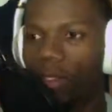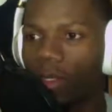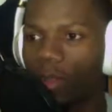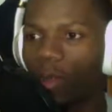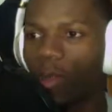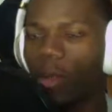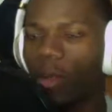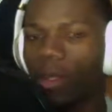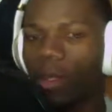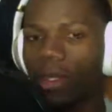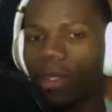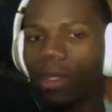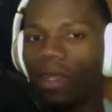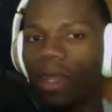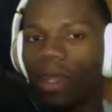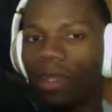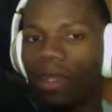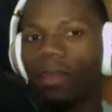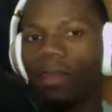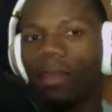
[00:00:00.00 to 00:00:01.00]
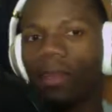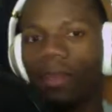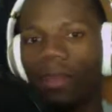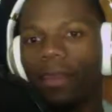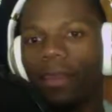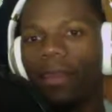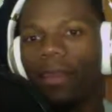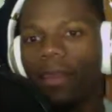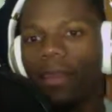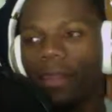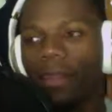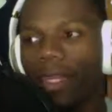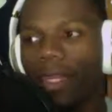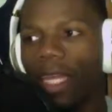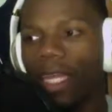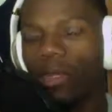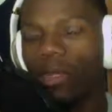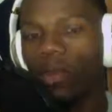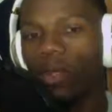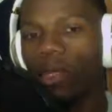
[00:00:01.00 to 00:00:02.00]
You know what I mean? Like, and
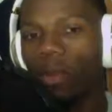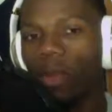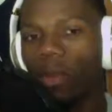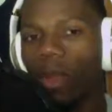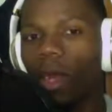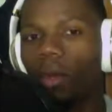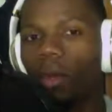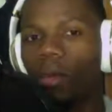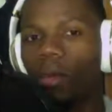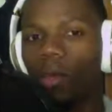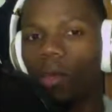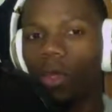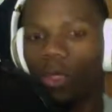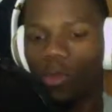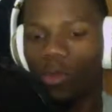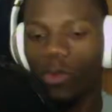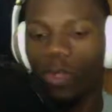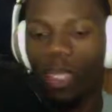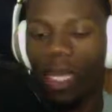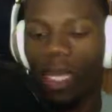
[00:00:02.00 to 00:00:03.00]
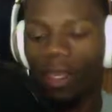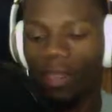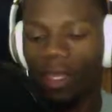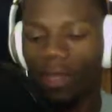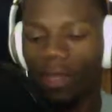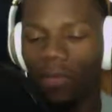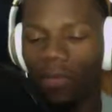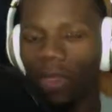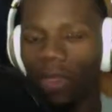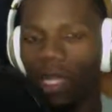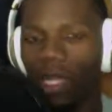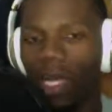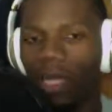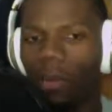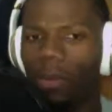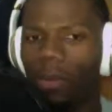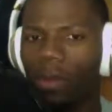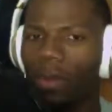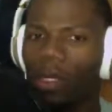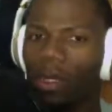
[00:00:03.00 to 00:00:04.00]
that's what the problem was, really. I think for a lot
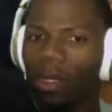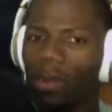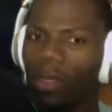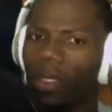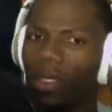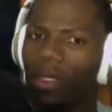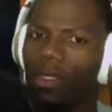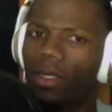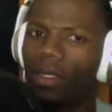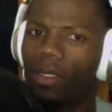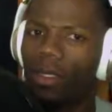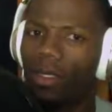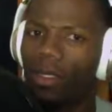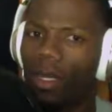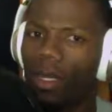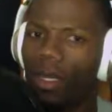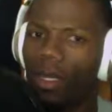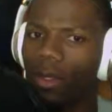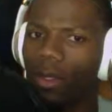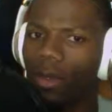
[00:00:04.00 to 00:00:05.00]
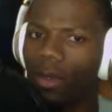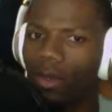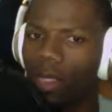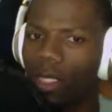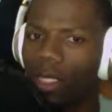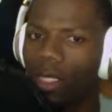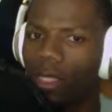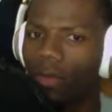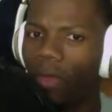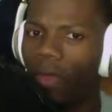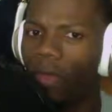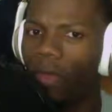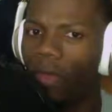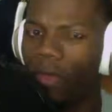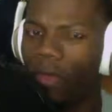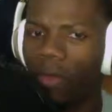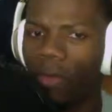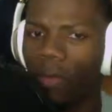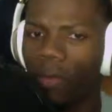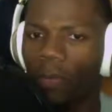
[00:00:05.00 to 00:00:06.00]
of people, like, man, this is not going in his favor.